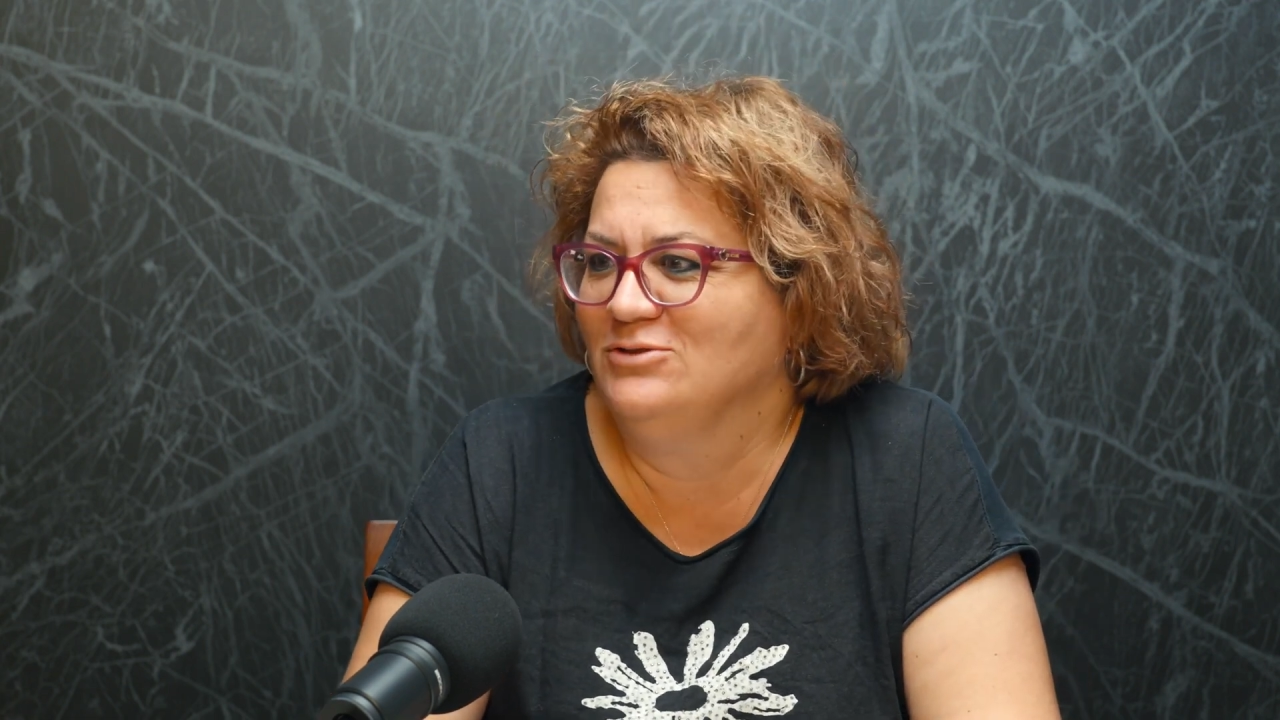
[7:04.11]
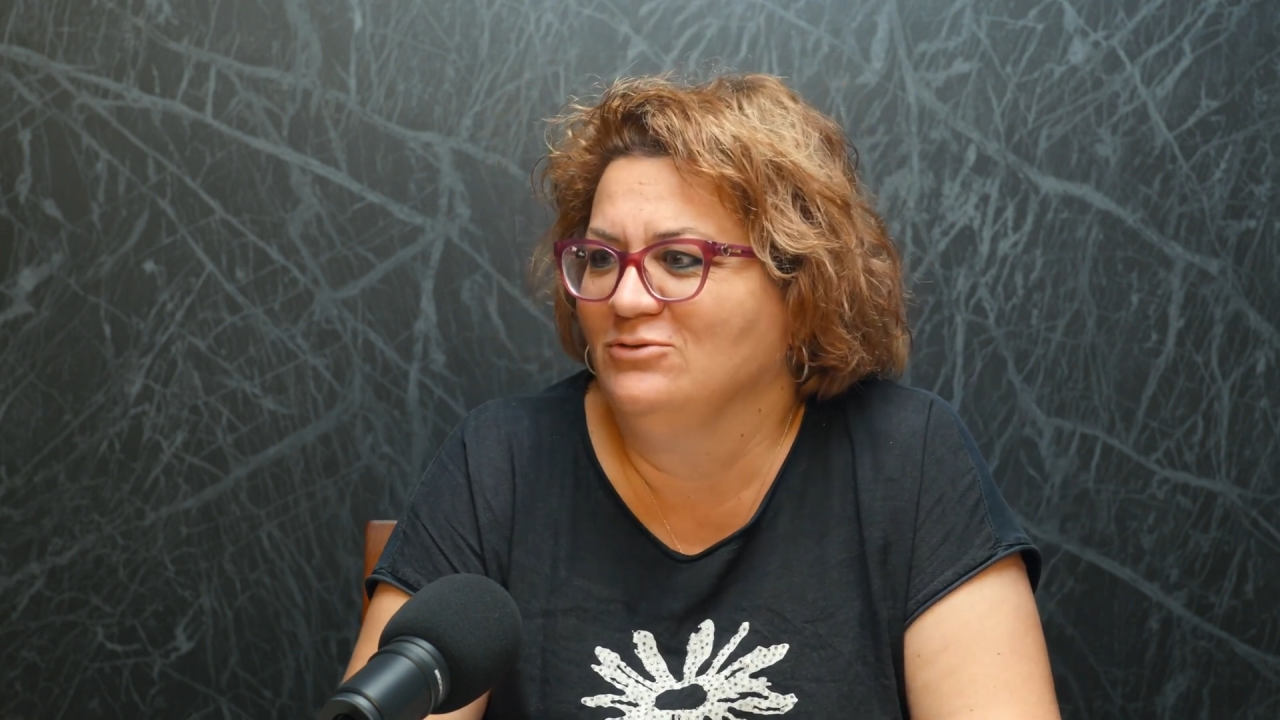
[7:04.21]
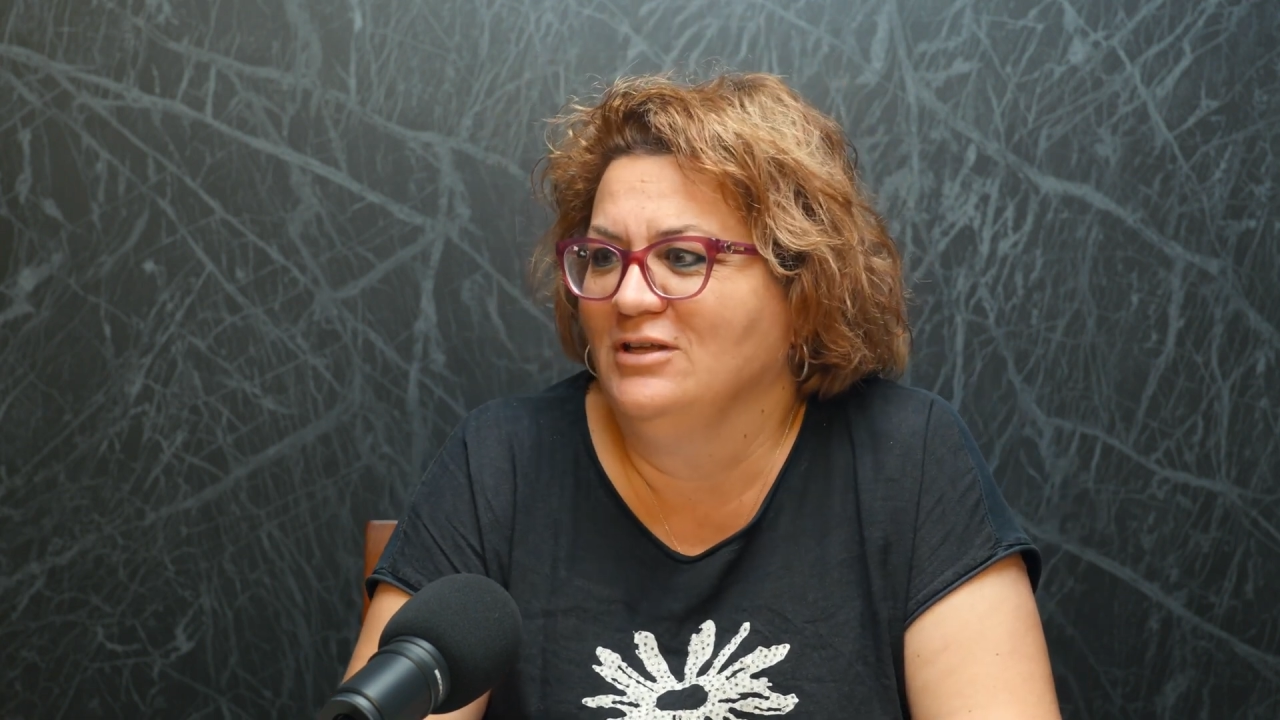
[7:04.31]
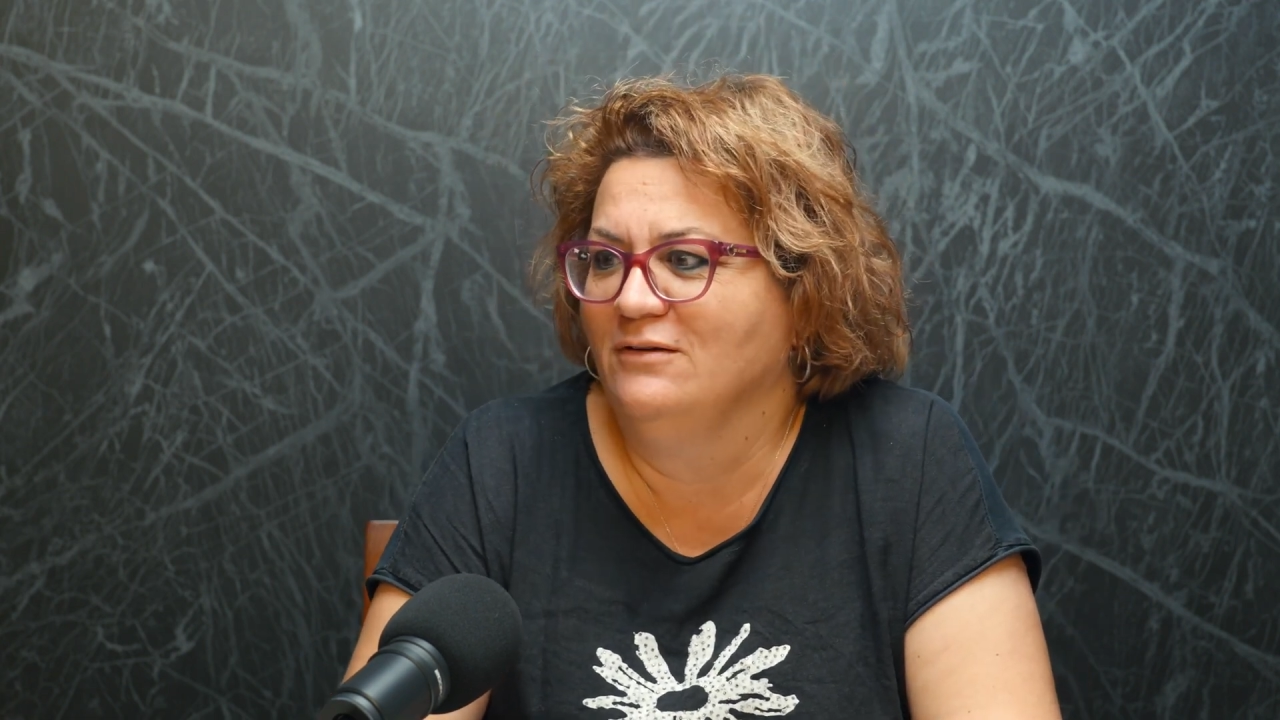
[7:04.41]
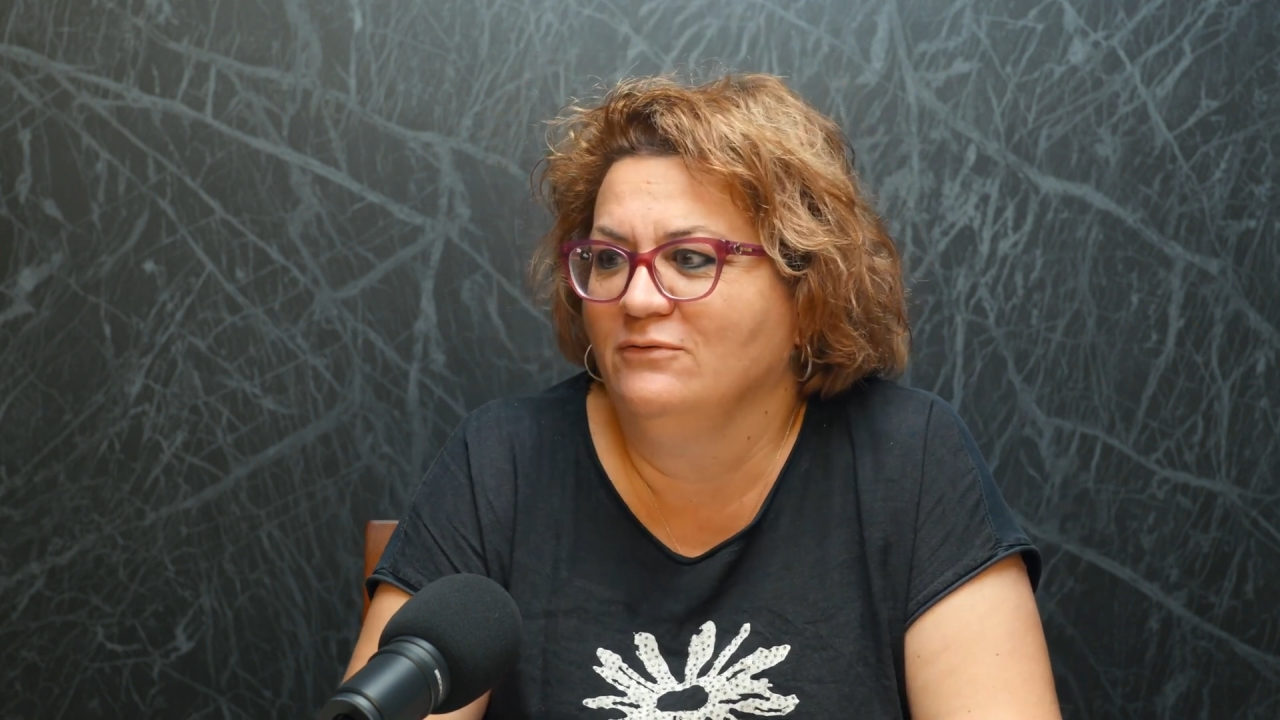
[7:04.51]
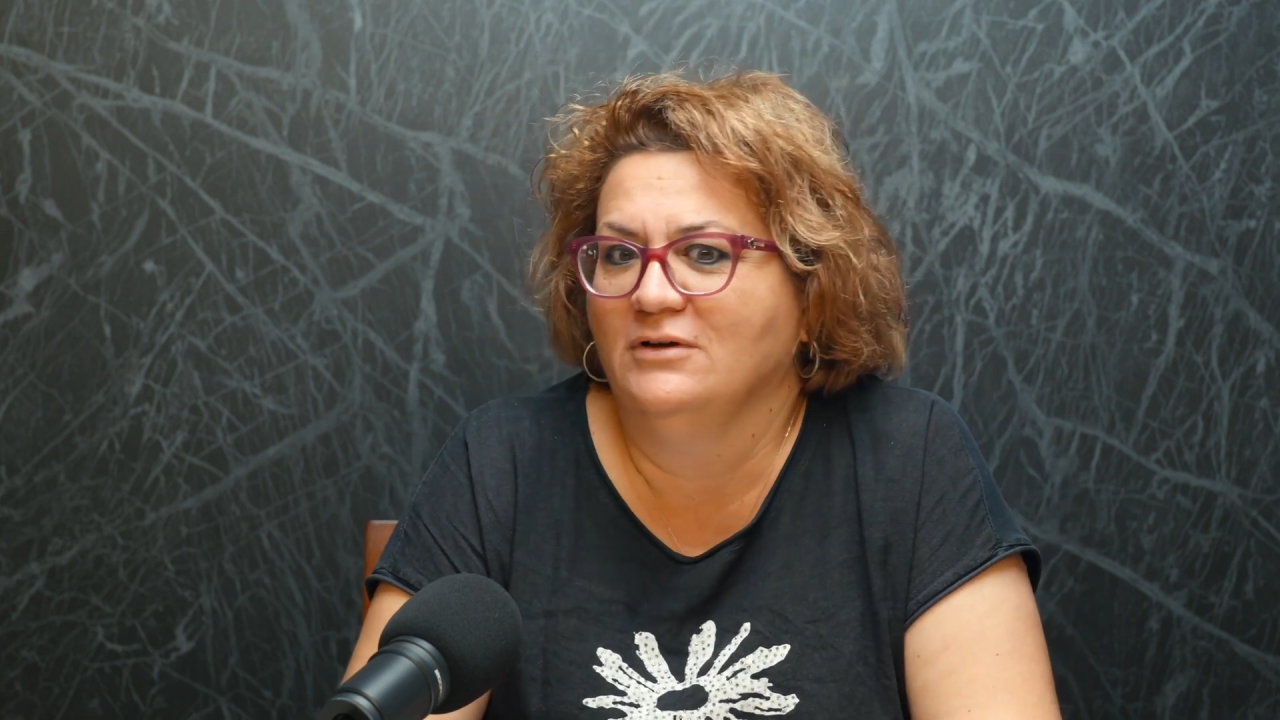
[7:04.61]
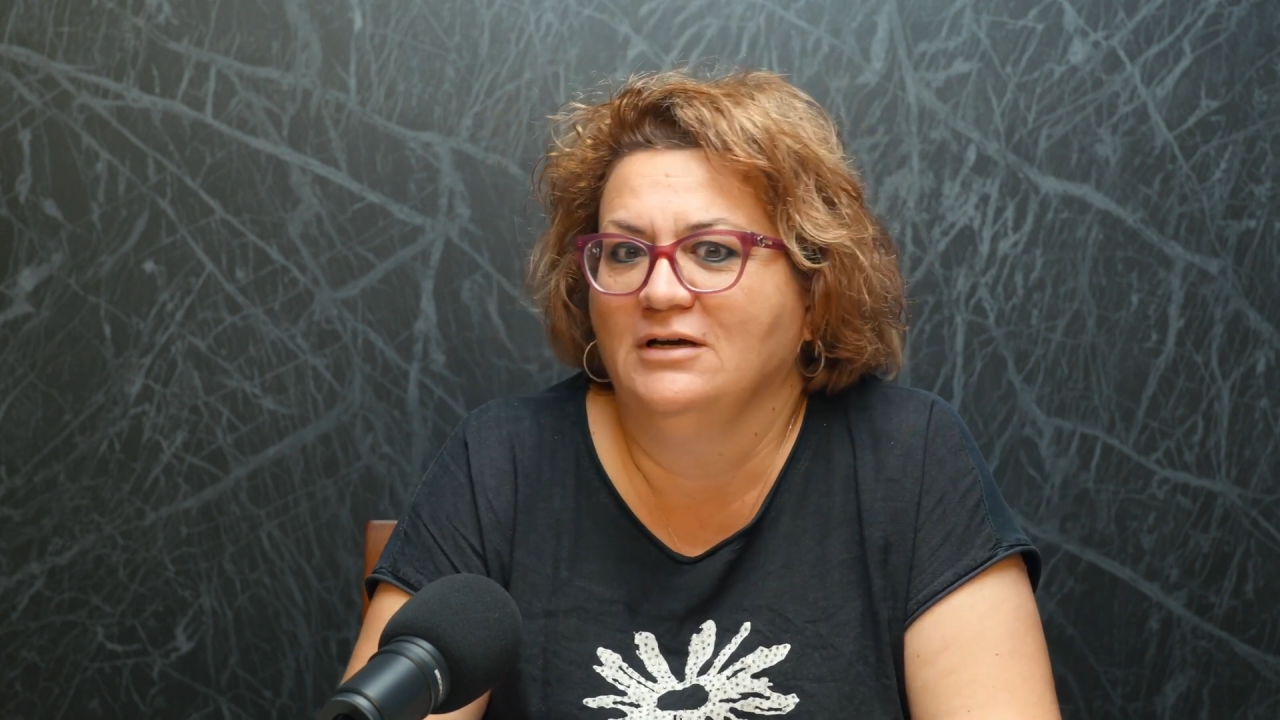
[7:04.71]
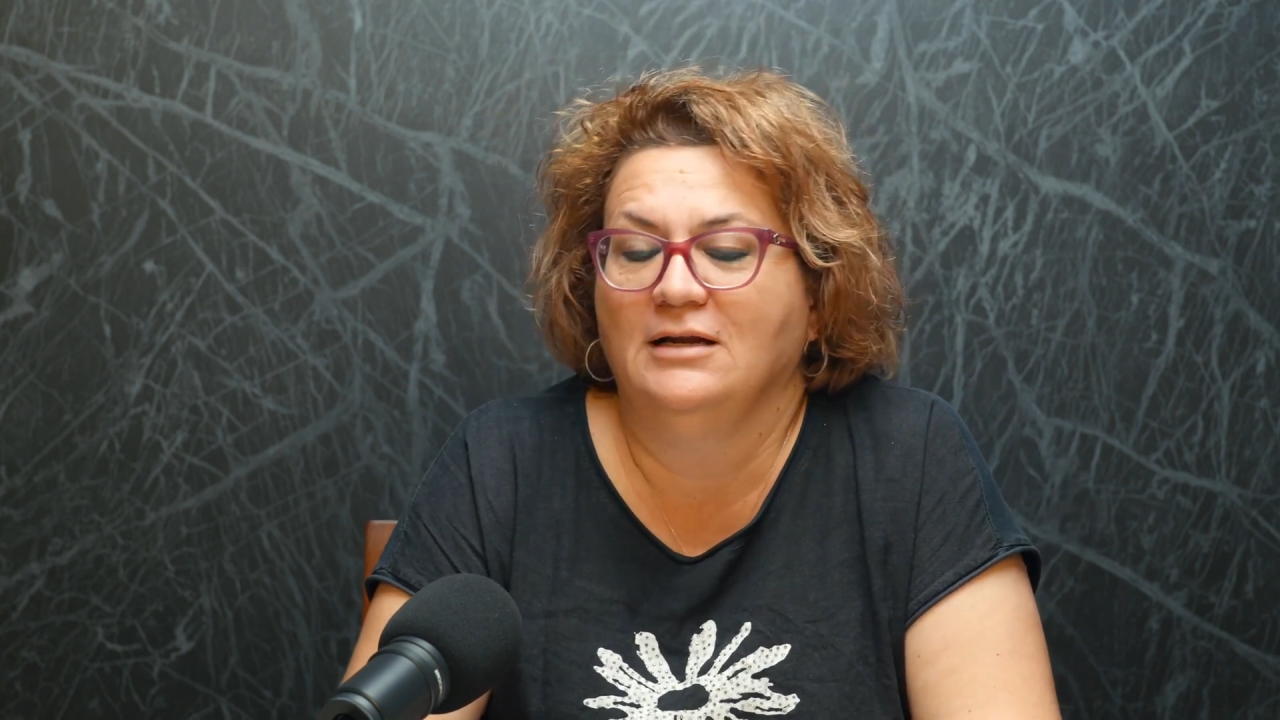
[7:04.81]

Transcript: to give